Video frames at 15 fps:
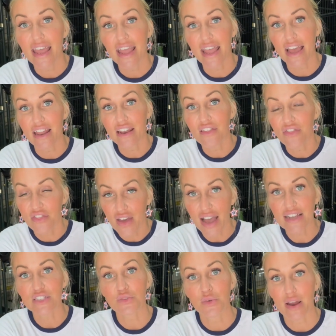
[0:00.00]
And
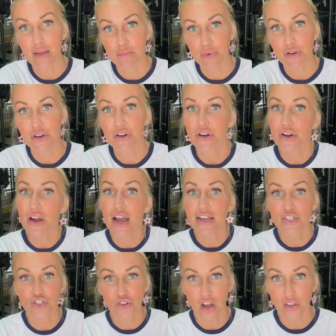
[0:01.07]
that's where I put her. I
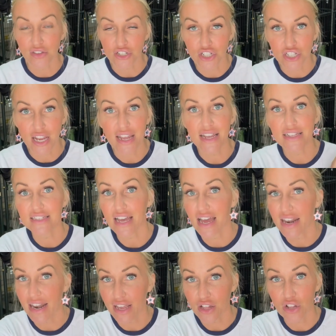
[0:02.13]
draw the shades
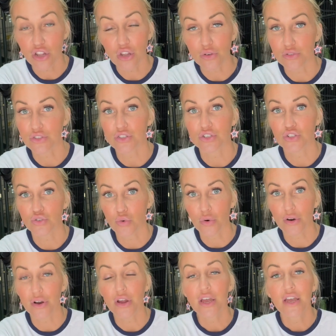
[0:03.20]
and I close the
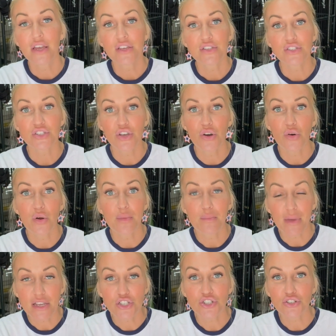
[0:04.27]
door. So
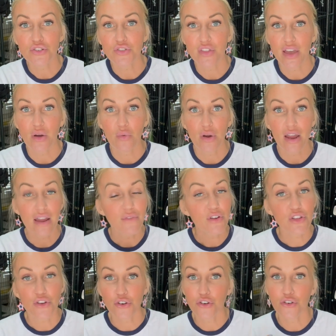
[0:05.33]
make sure that wherever
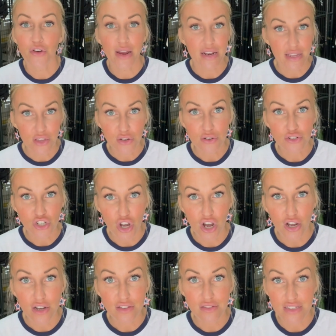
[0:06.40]
you're crating your
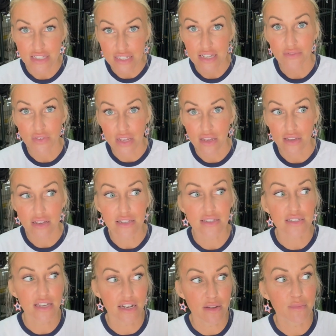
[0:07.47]
dog this evening, it's
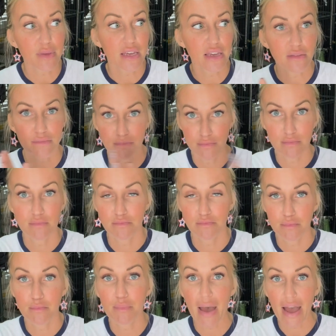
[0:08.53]
gonna be
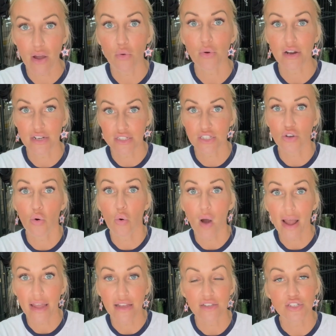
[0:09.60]
back where it's
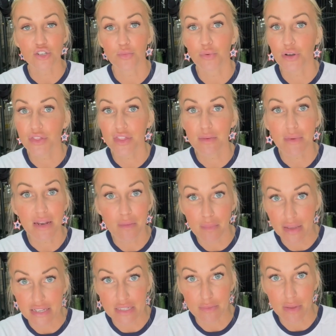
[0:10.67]
quiet. So put them in a
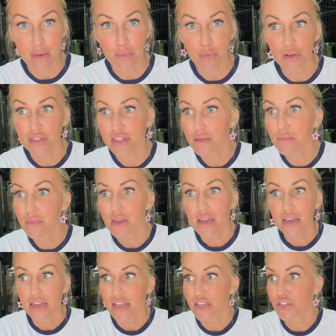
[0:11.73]
basement, put them
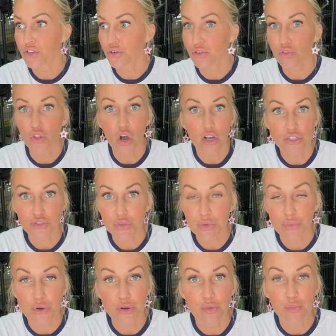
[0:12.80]
in your laundry
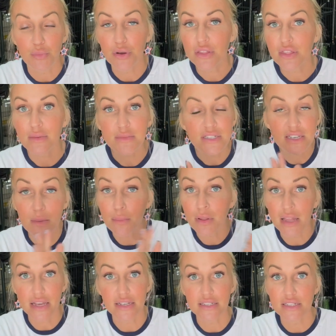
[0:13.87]
room, put them
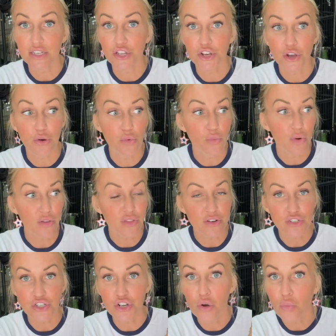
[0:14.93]
someplace, you know, where
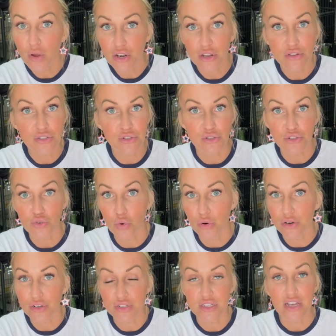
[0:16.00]
there's no windows or
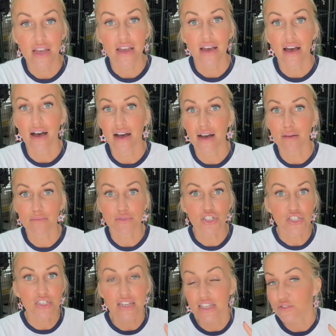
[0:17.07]
doors,
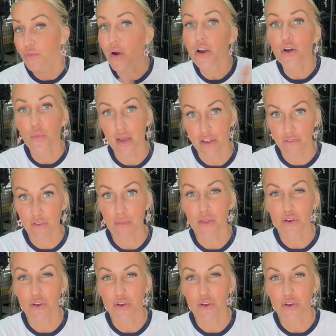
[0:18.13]
just as far away from the